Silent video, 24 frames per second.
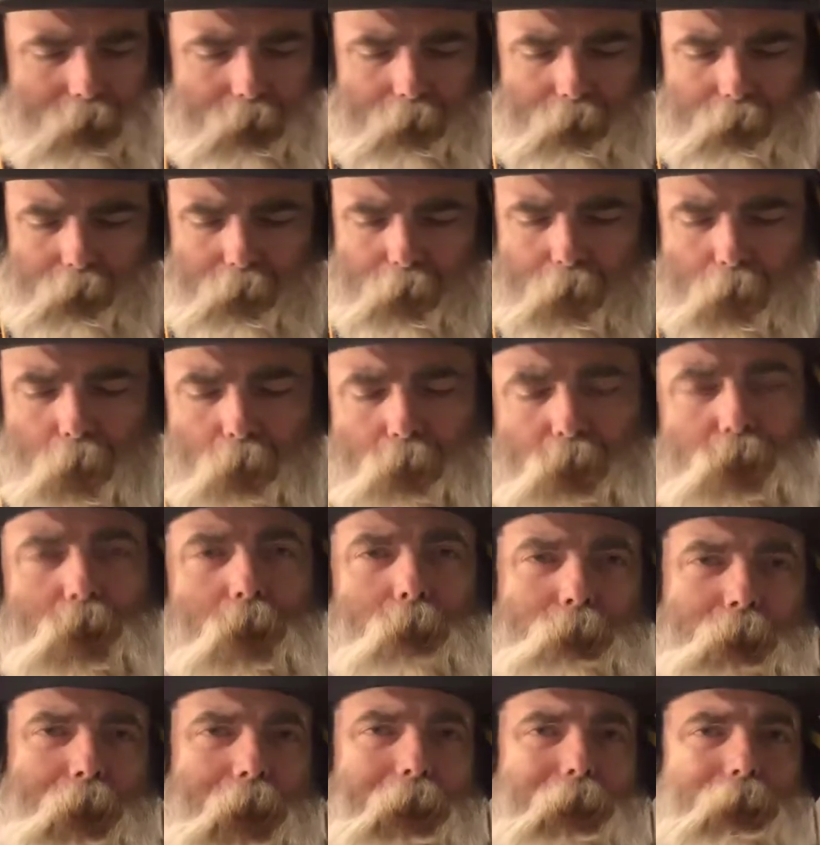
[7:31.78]
know,
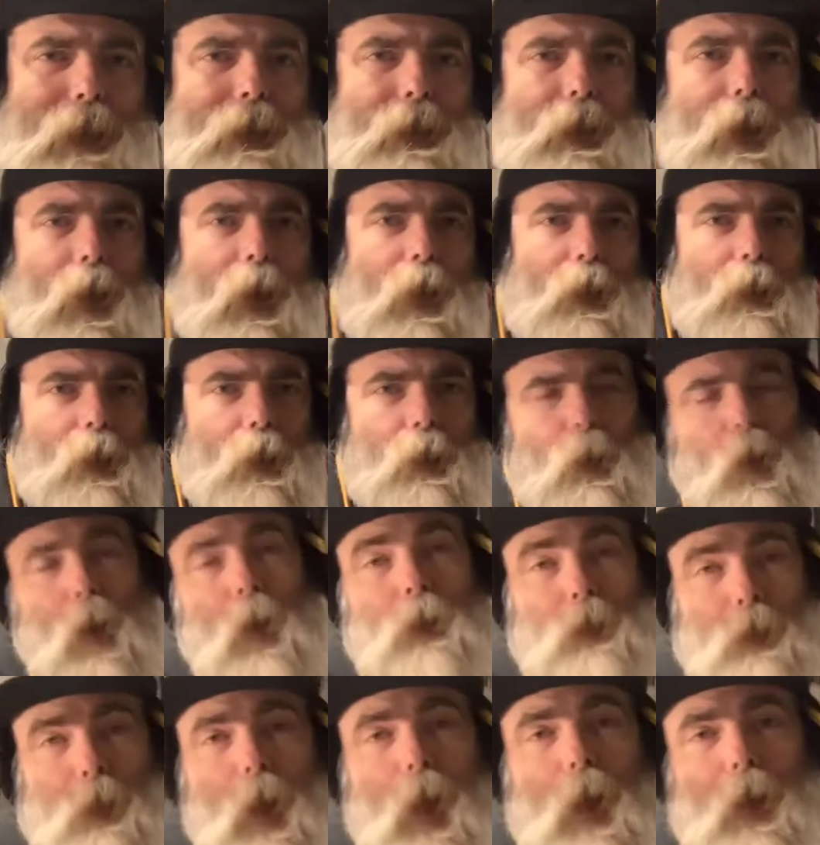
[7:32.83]
some days, a
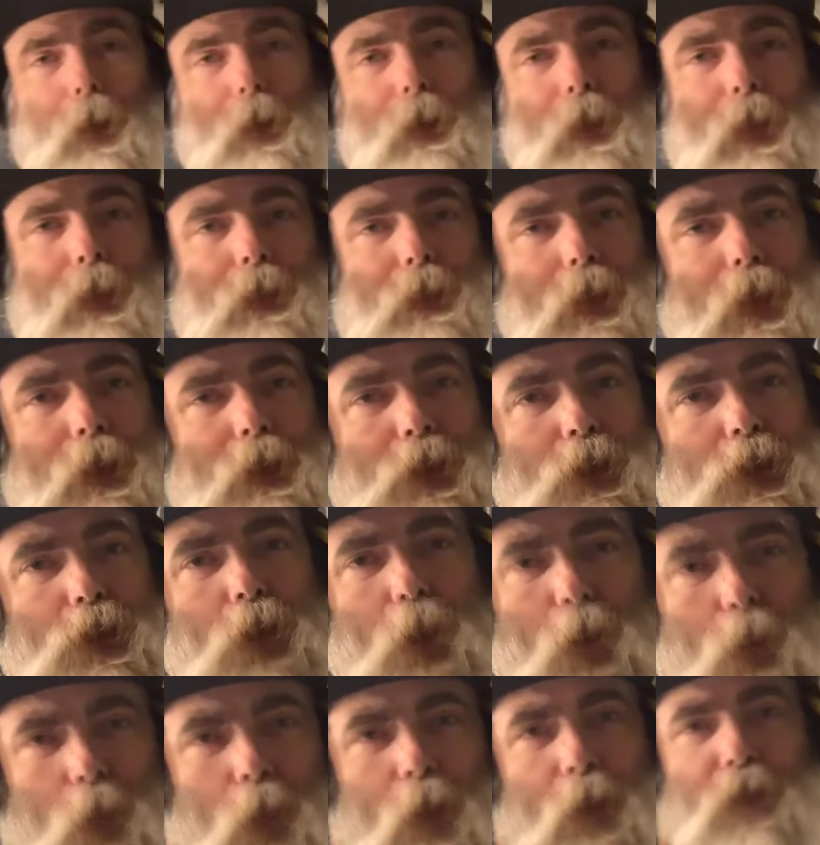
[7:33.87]
lot of days I just
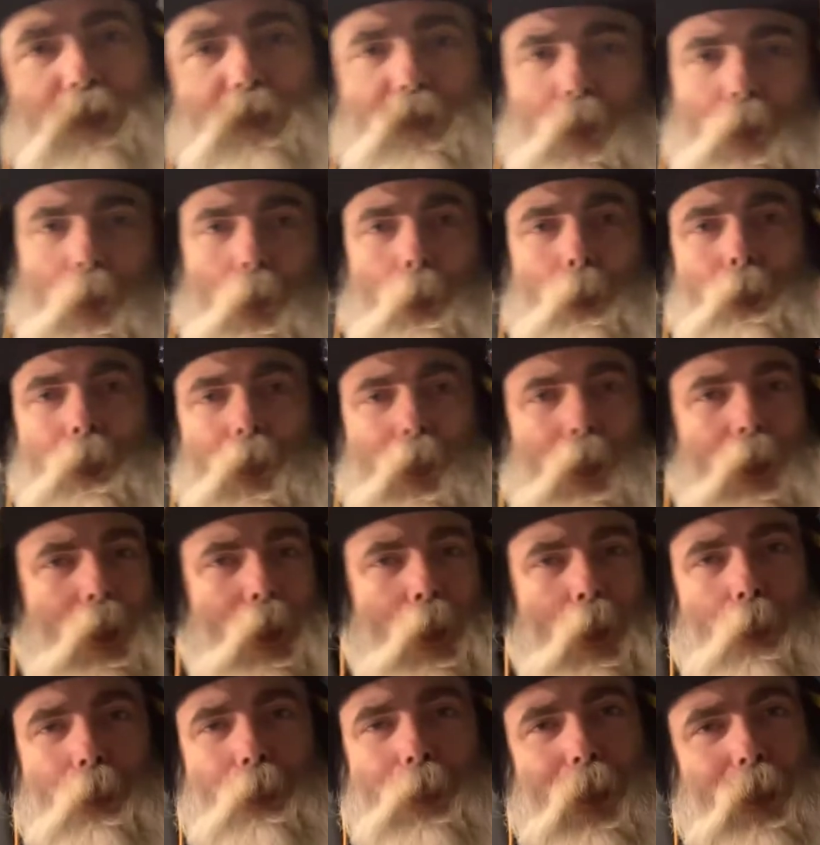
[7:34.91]
don't wanna film,
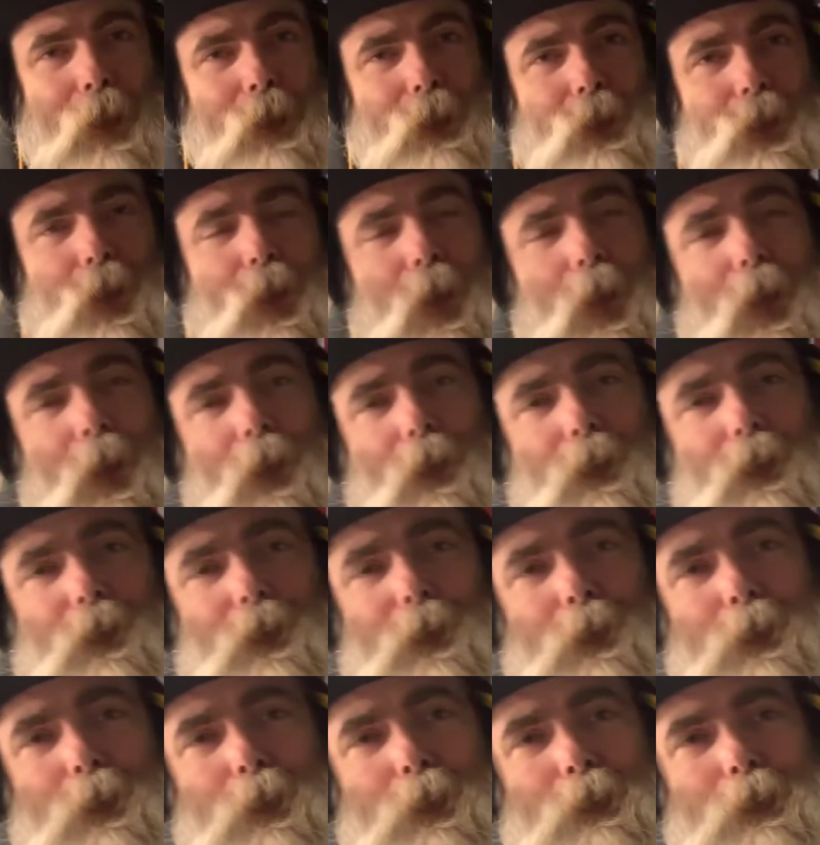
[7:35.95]
but
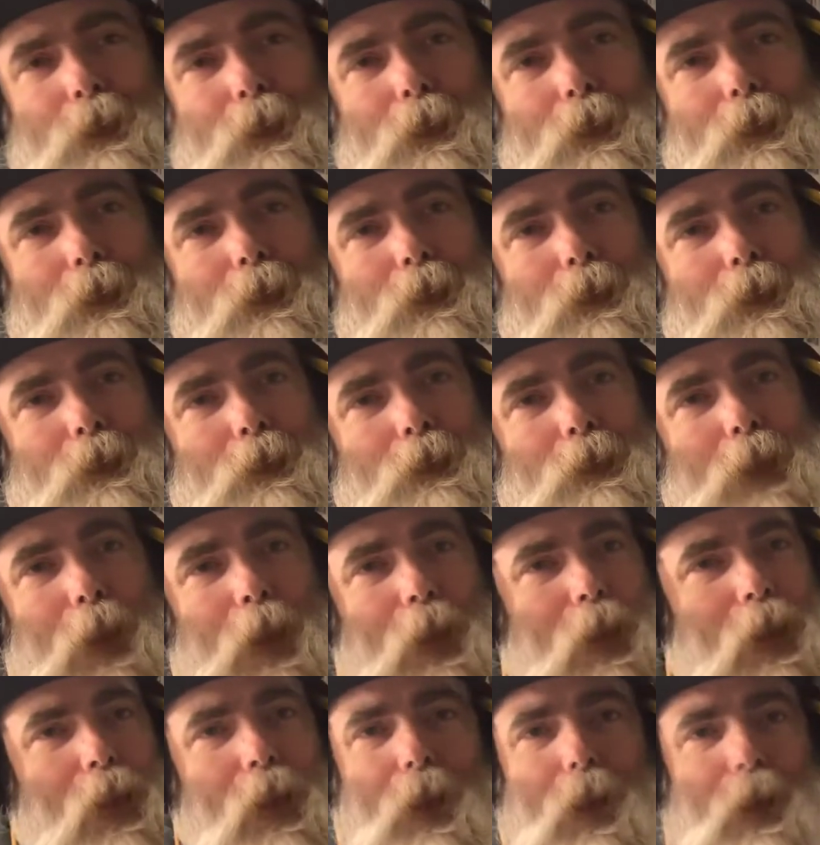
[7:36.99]

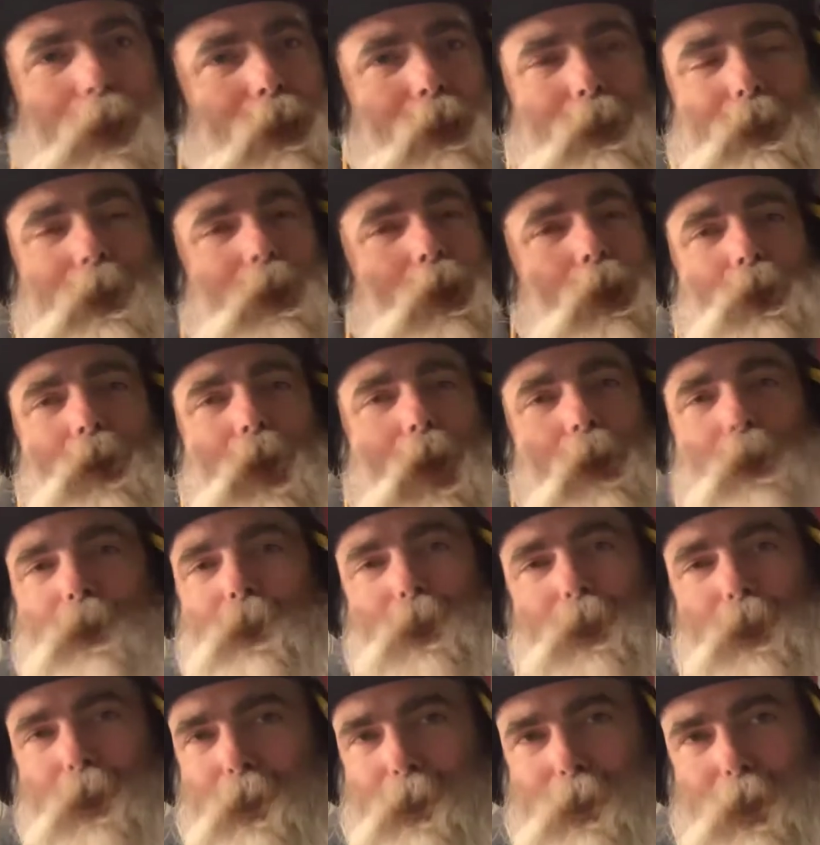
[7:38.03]
you know, now,
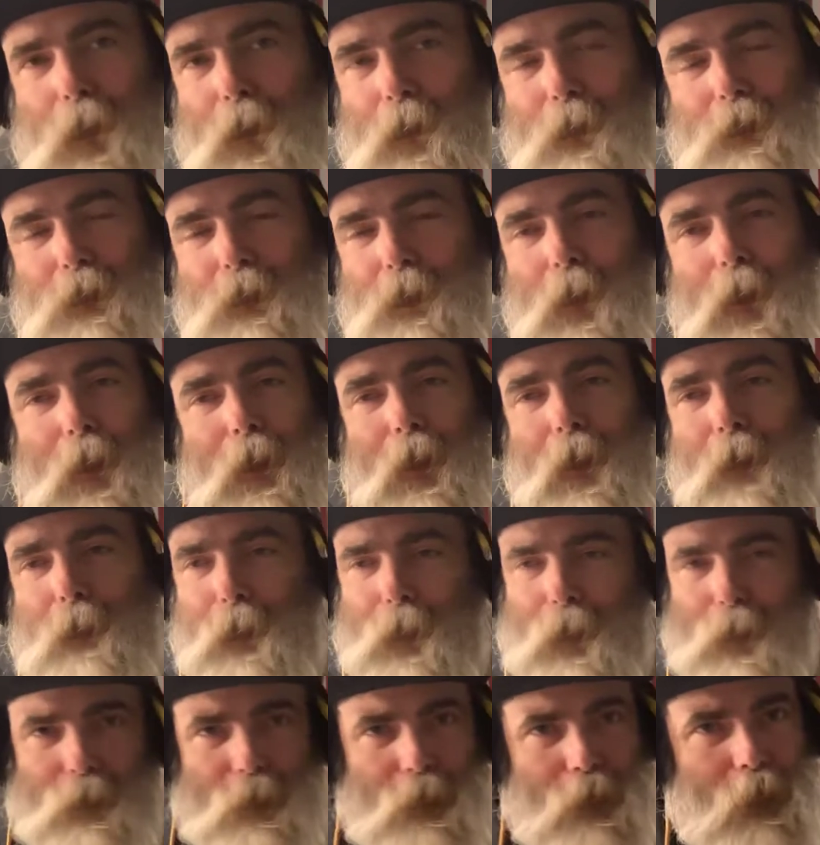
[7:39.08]
on Friday I'm going
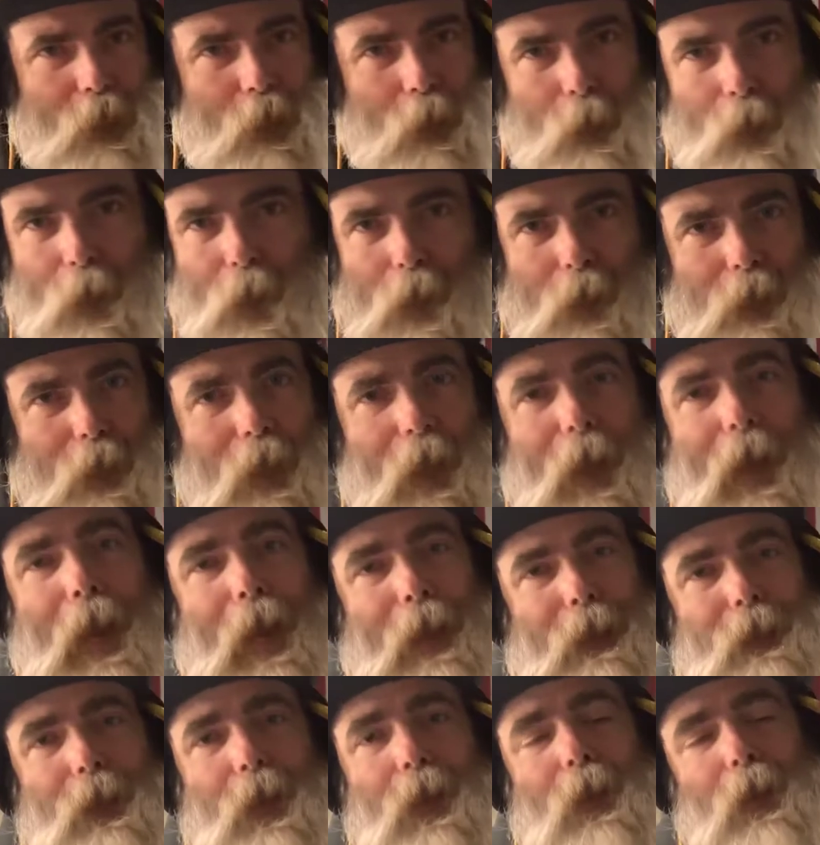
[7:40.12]
to film a
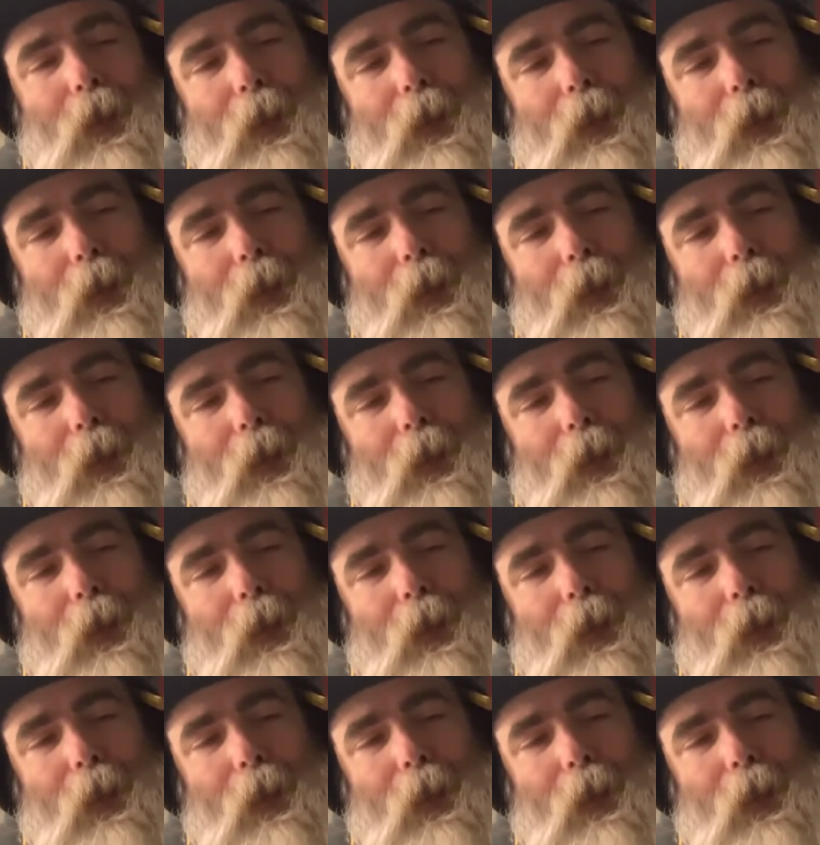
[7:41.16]
lot,